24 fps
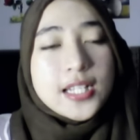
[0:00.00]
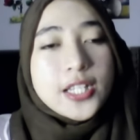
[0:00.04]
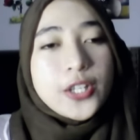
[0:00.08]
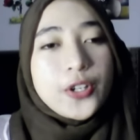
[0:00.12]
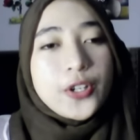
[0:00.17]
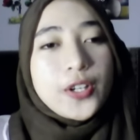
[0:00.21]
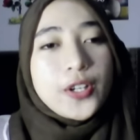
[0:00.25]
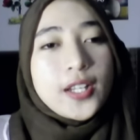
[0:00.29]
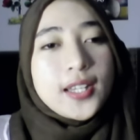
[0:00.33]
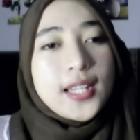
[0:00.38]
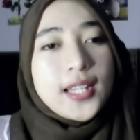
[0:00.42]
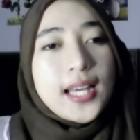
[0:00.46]

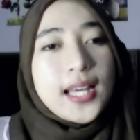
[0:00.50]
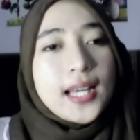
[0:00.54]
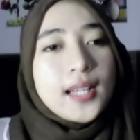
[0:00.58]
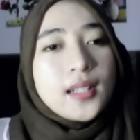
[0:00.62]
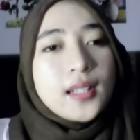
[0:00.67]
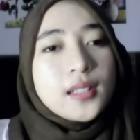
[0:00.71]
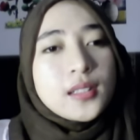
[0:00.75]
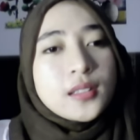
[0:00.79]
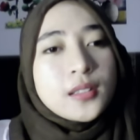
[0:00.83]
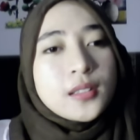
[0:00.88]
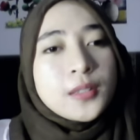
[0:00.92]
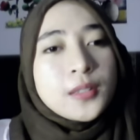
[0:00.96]
so that
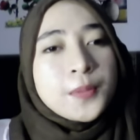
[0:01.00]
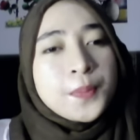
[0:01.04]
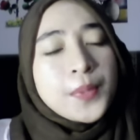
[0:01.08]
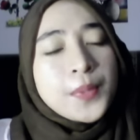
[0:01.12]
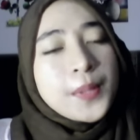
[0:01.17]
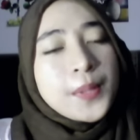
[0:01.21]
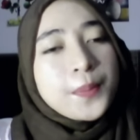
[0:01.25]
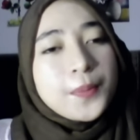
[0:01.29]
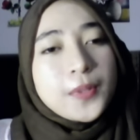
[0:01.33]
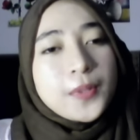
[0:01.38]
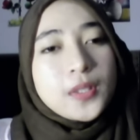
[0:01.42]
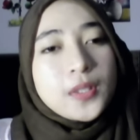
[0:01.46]
the
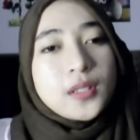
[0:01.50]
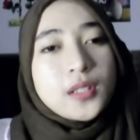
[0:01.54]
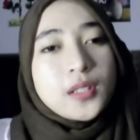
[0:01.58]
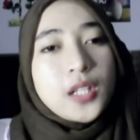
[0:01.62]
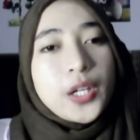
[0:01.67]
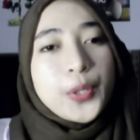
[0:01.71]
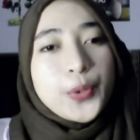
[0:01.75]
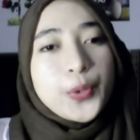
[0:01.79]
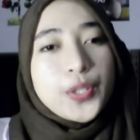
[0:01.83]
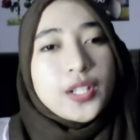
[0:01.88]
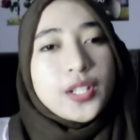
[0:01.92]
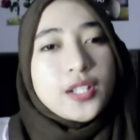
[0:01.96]
people
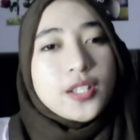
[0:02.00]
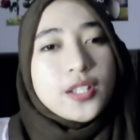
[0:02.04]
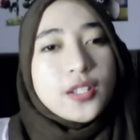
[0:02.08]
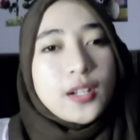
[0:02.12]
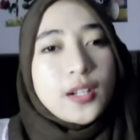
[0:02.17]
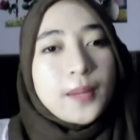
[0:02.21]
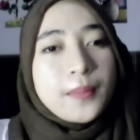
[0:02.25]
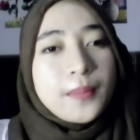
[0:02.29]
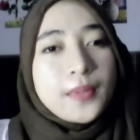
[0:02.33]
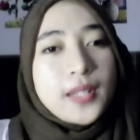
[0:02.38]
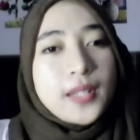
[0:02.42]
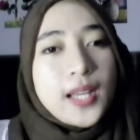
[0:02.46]
who
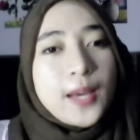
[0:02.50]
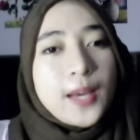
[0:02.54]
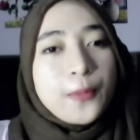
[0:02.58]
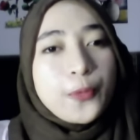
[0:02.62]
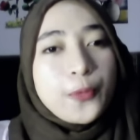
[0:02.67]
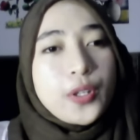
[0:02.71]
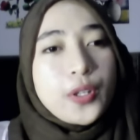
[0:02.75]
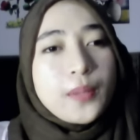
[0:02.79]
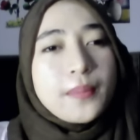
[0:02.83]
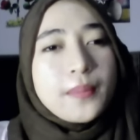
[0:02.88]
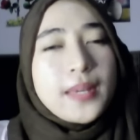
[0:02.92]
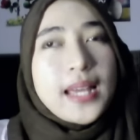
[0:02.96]
disturb them
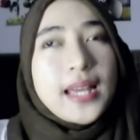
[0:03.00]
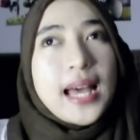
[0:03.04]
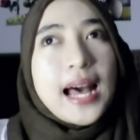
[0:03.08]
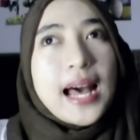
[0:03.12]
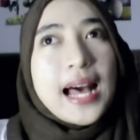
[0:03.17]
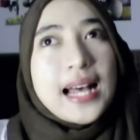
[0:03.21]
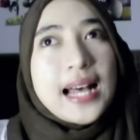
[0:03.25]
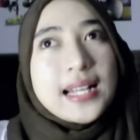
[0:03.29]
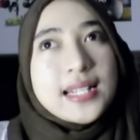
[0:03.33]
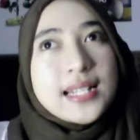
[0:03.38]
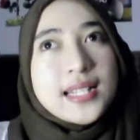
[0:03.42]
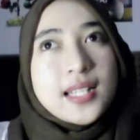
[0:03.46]
will be
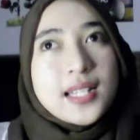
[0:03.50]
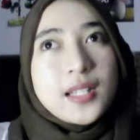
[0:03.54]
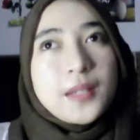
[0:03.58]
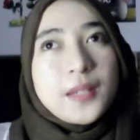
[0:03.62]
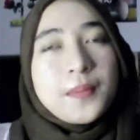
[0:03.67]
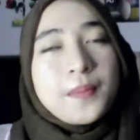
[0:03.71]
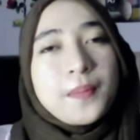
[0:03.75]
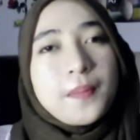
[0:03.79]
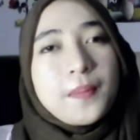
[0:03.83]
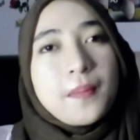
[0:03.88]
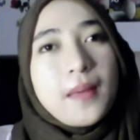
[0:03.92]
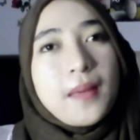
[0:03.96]
asked
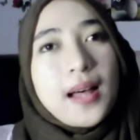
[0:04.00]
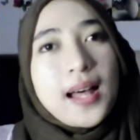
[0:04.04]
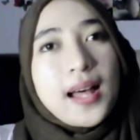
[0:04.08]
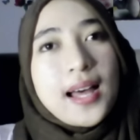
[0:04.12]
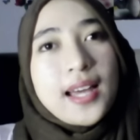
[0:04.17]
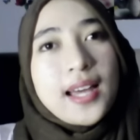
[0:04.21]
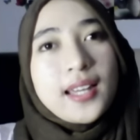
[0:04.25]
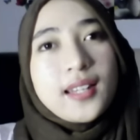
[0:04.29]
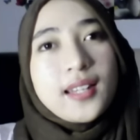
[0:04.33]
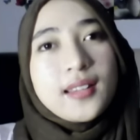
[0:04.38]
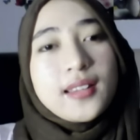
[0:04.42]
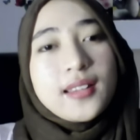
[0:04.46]

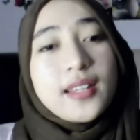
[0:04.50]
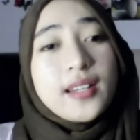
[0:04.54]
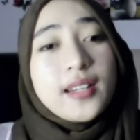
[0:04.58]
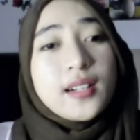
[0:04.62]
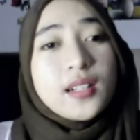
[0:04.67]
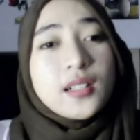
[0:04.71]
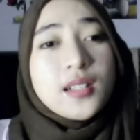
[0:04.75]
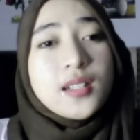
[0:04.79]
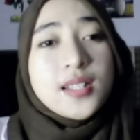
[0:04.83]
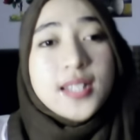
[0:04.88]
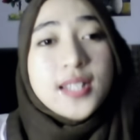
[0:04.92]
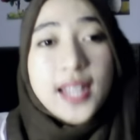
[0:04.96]
by
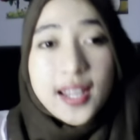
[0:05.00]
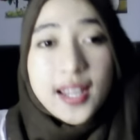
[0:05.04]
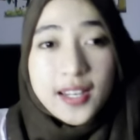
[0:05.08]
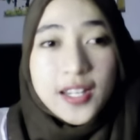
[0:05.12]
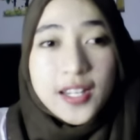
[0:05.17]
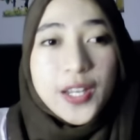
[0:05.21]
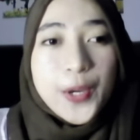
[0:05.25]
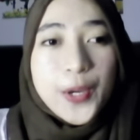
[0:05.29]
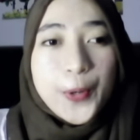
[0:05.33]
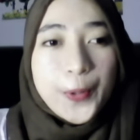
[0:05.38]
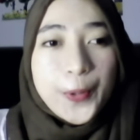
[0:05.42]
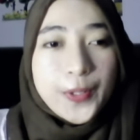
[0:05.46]
their
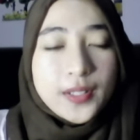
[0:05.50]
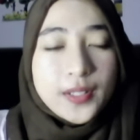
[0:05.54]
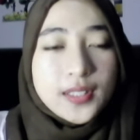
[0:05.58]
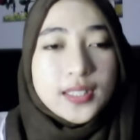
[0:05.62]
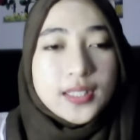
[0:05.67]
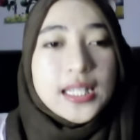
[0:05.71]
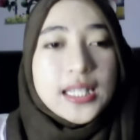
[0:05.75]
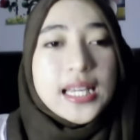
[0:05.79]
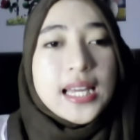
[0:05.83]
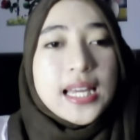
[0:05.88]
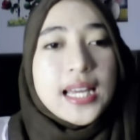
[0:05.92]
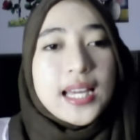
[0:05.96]
seniors.